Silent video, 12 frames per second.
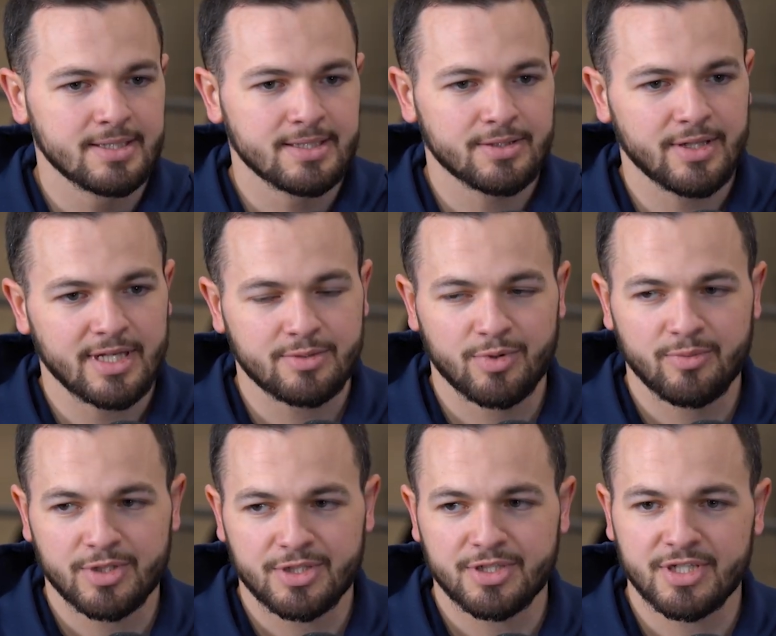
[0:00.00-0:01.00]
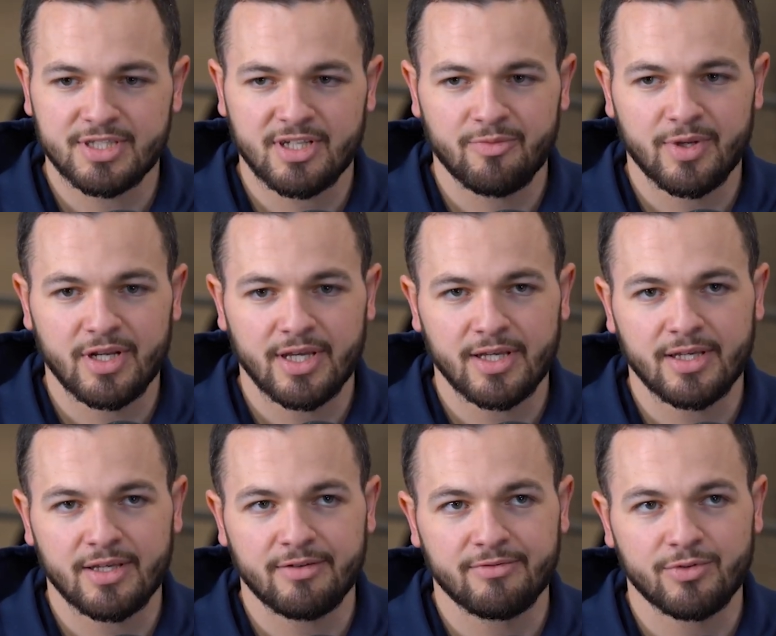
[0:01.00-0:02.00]
So yeah, that's pretty much the gist. I've been
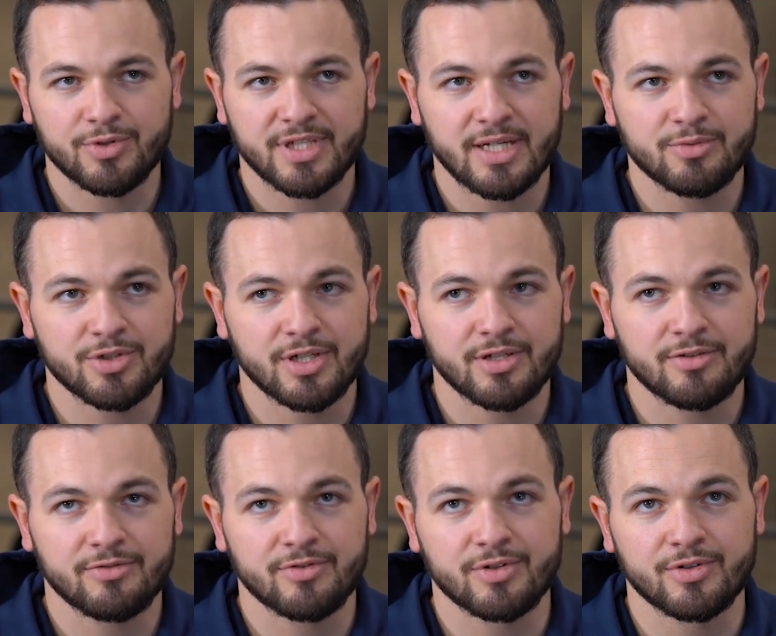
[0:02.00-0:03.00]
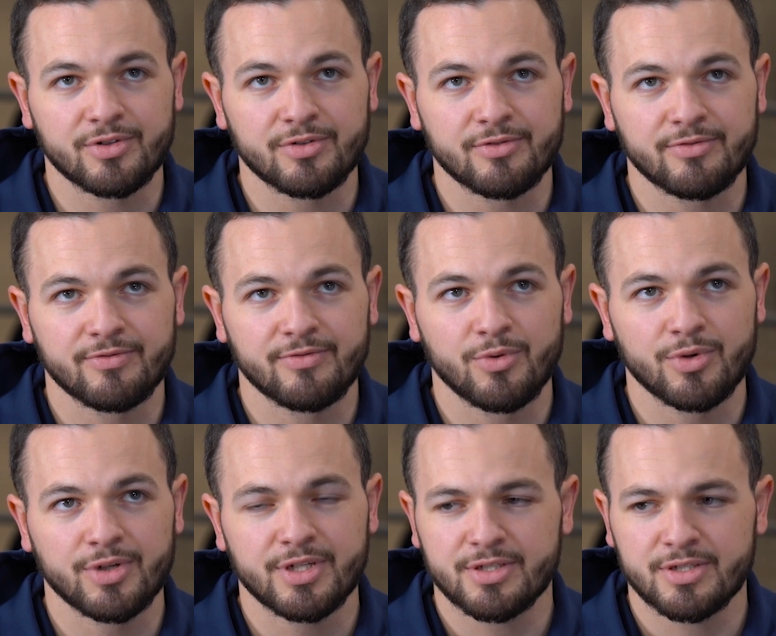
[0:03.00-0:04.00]
a full-time trainer for
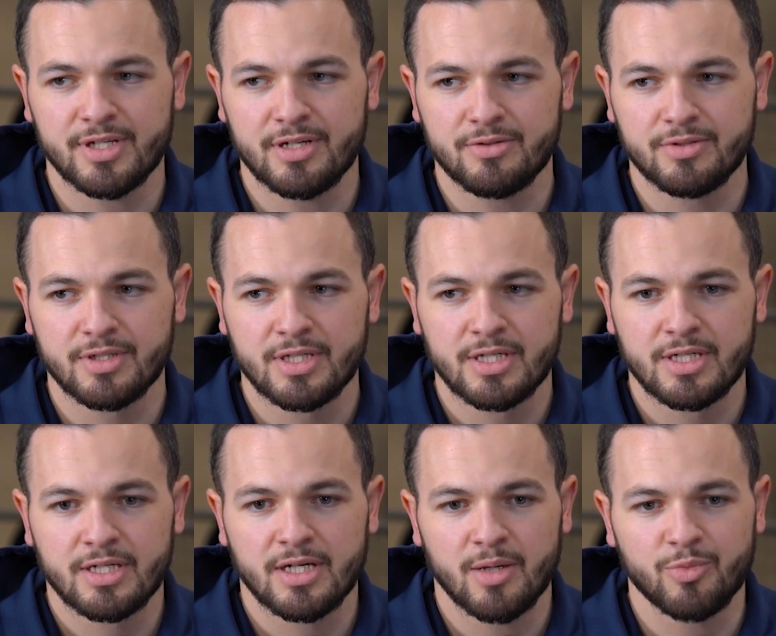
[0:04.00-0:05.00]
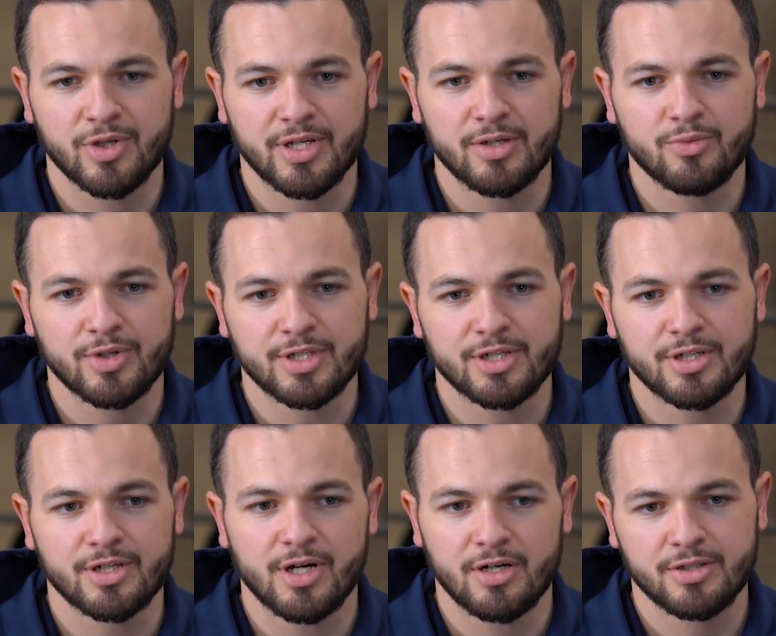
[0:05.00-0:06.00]
4 years now. I played 1 year
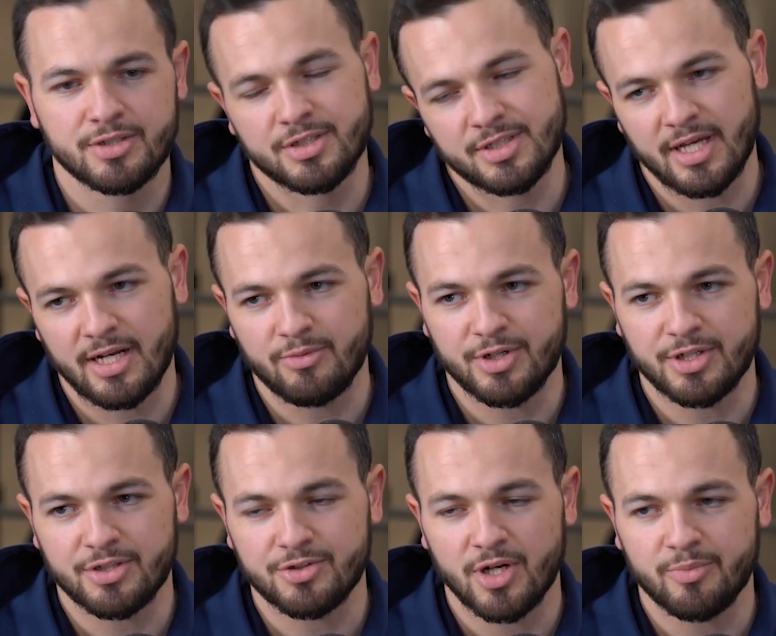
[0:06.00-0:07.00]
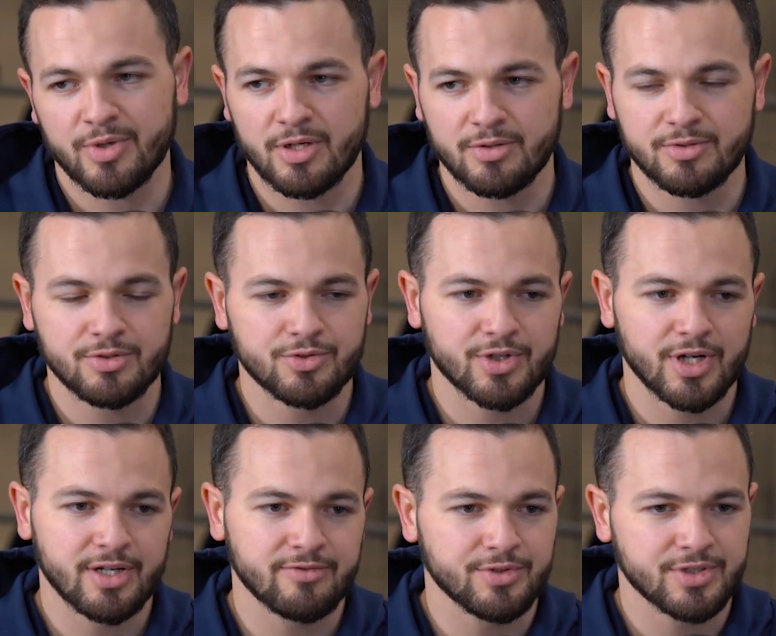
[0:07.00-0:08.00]
in college, decided I wanted to drop out, do
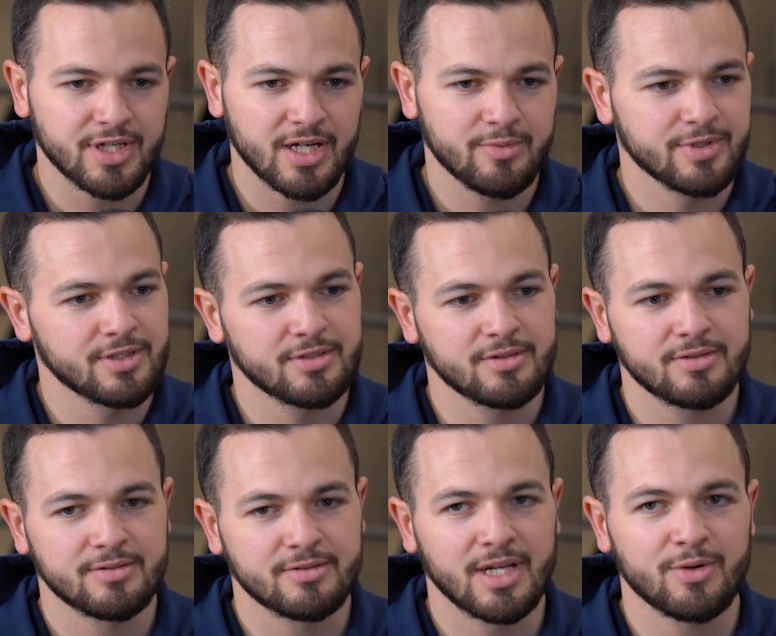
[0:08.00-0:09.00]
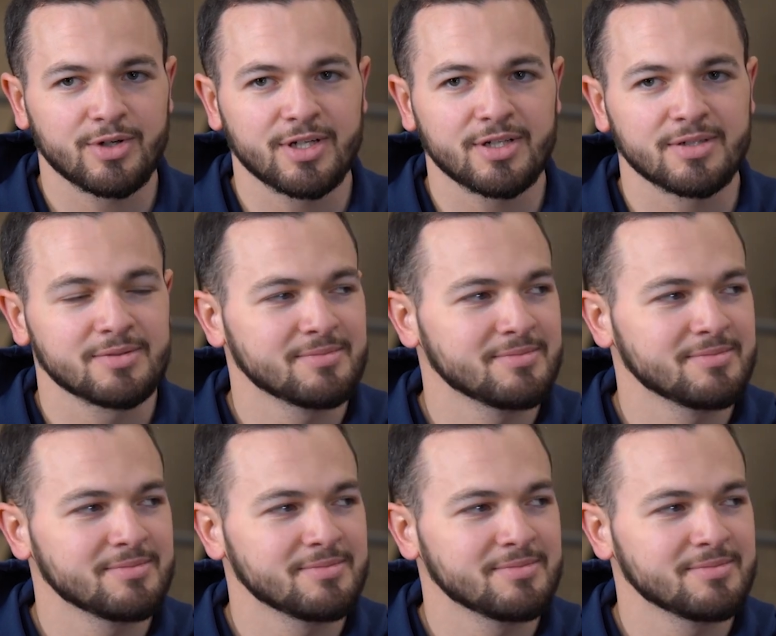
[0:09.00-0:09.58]
training full-time, and now we're here.